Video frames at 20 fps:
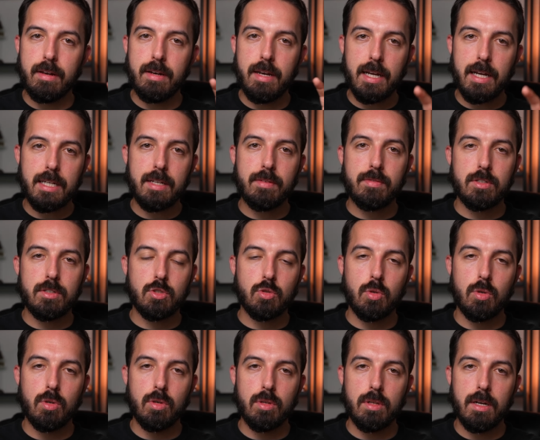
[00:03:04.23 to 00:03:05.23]
negative
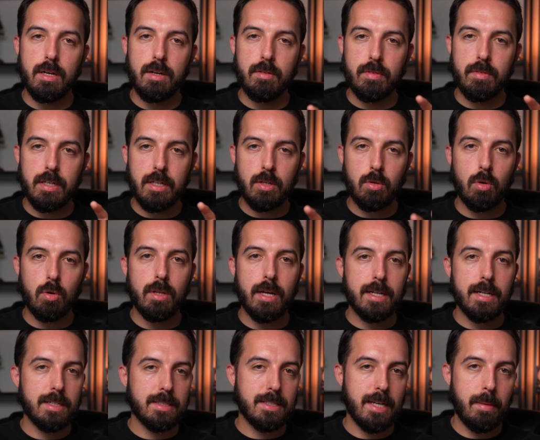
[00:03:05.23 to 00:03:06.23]
control of E.
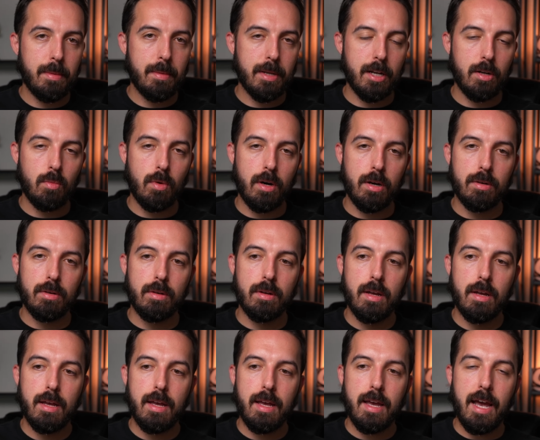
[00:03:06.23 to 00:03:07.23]
coli contaminated water,
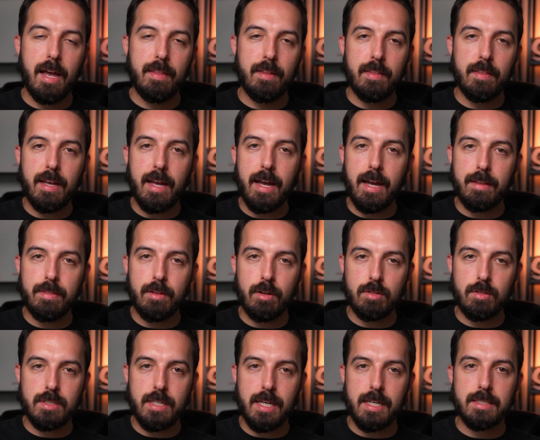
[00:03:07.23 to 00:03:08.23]
and then they had
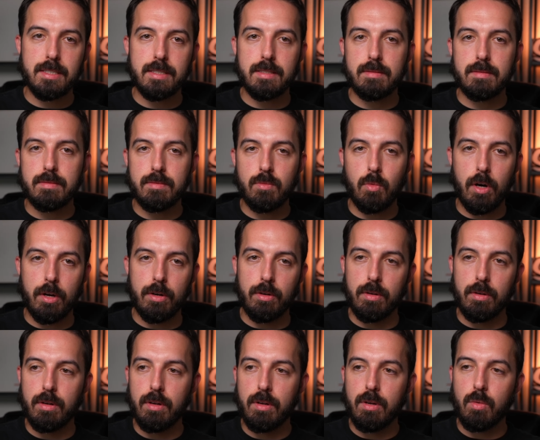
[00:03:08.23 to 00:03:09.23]
their test
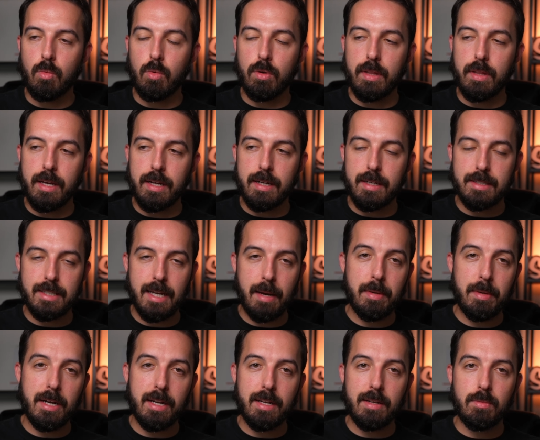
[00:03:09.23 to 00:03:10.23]
water where they
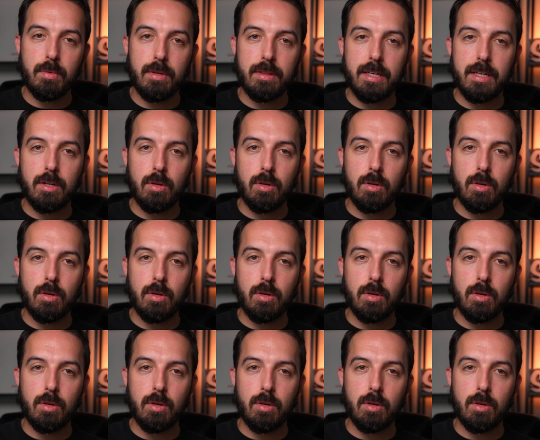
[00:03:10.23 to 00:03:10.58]
contaminated it with E.